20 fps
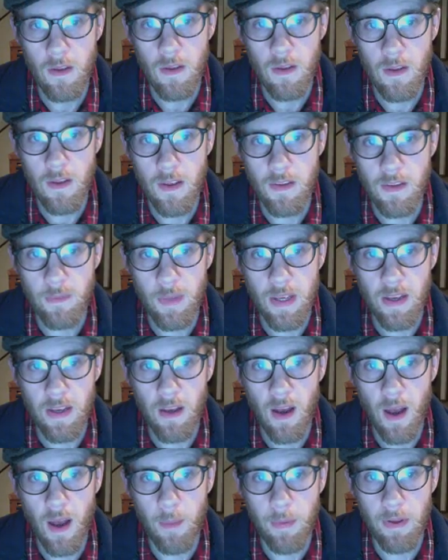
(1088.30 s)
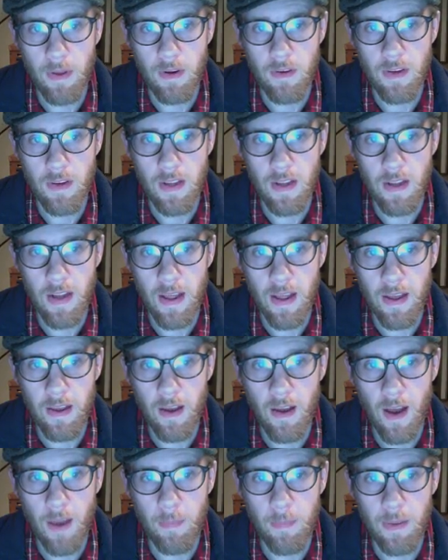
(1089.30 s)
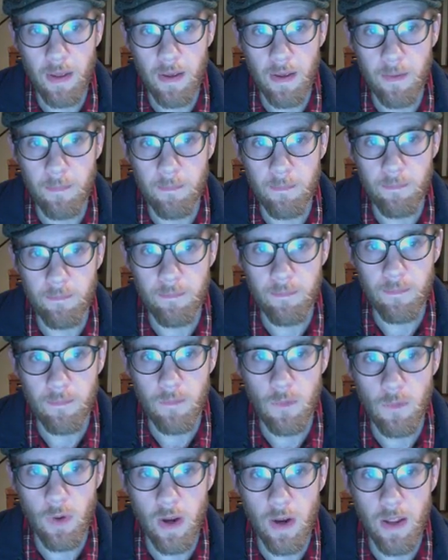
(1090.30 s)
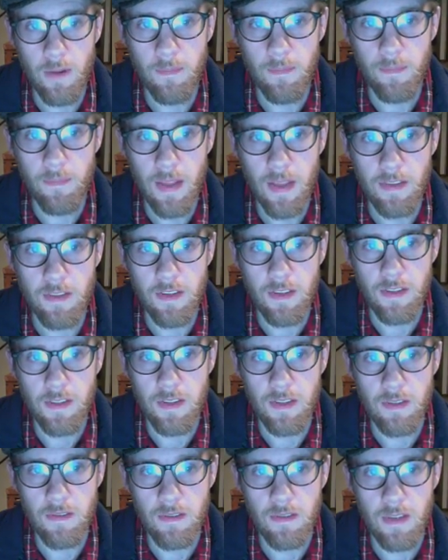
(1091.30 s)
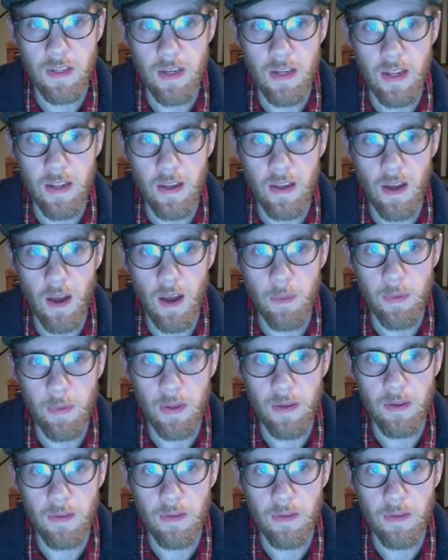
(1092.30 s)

is being copied, or DNA copying, right? That's easy. DNA copying.